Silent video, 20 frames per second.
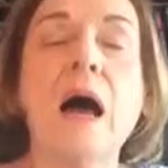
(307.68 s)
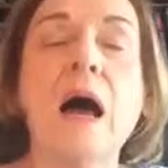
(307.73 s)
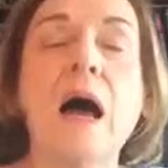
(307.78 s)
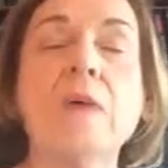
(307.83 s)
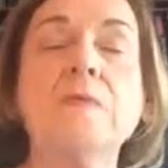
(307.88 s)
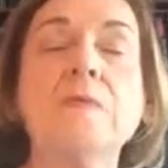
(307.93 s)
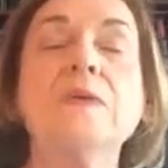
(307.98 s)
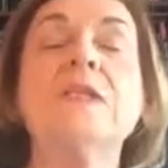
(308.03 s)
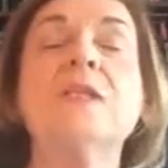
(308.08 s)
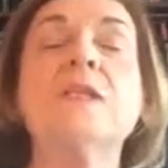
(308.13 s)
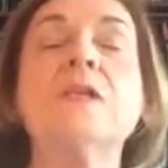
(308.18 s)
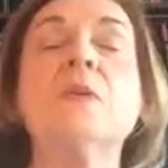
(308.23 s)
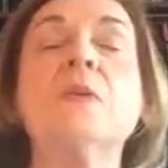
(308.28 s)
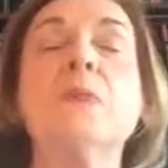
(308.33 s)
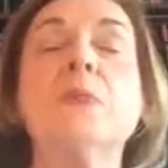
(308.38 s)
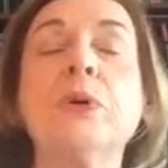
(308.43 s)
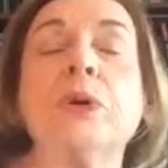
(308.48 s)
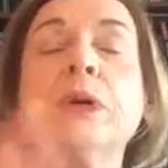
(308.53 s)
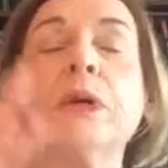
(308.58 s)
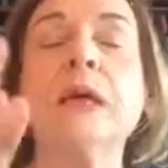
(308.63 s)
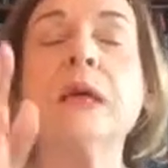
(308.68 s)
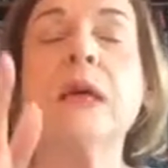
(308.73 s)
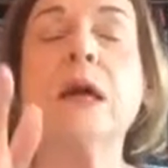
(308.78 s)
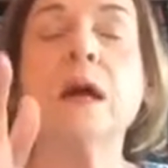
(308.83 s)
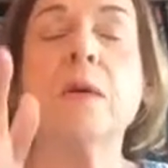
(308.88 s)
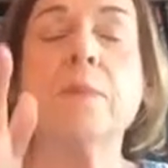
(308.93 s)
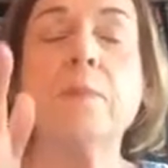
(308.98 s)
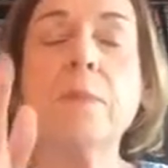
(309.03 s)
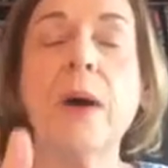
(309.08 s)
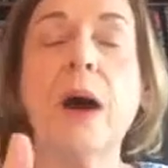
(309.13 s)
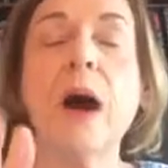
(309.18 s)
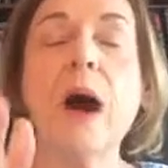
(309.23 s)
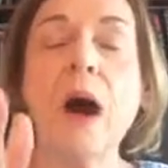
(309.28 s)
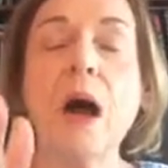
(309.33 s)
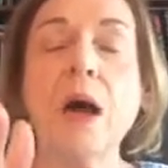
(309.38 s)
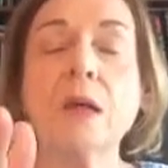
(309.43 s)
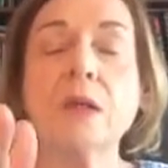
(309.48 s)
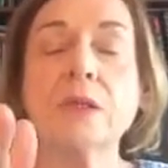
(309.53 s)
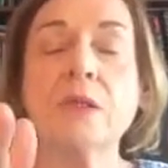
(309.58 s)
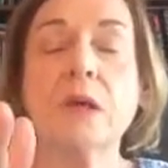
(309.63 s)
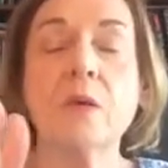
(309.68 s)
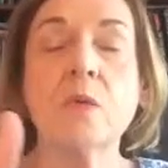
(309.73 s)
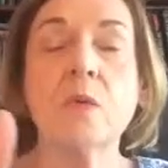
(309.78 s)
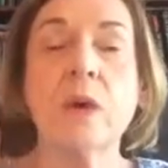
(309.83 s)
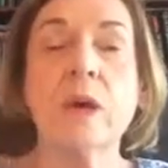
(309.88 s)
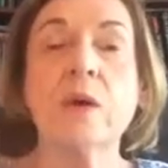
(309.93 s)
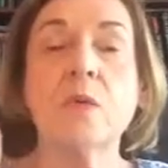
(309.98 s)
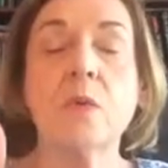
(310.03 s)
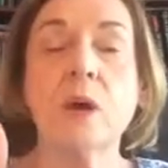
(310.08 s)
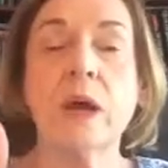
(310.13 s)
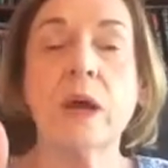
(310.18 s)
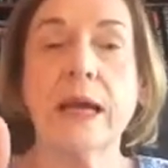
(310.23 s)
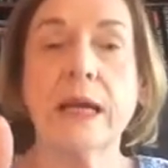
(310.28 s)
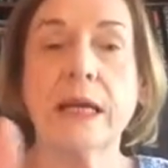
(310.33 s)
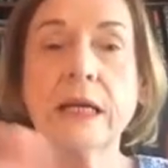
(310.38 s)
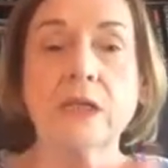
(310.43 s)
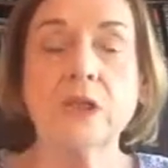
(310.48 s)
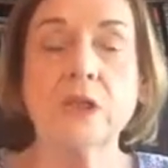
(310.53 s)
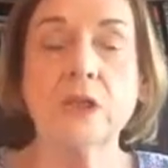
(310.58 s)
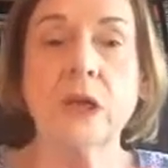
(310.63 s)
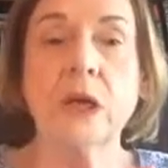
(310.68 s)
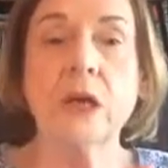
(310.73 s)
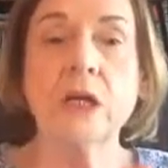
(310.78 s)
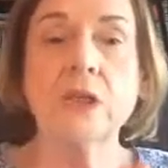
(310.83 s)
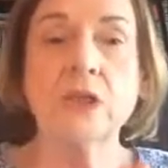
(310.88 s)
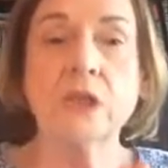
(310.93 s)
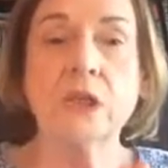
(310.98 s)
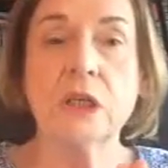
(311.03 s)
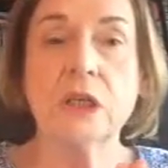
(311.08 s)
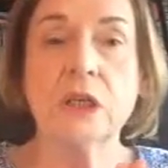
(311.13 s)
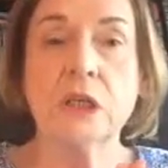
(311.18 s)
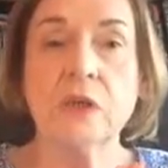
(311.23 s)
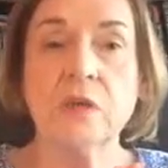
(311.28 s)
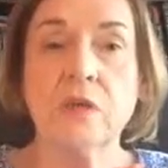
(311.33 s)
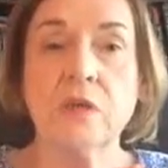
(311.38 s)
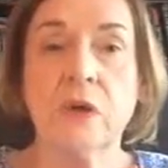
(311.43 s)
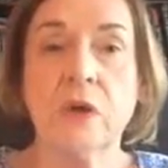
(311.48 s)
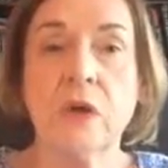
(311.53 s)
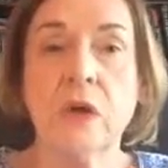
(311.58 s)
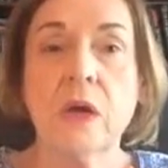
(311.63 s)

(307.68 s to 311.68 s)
I'm still putting a box around what I can achieve.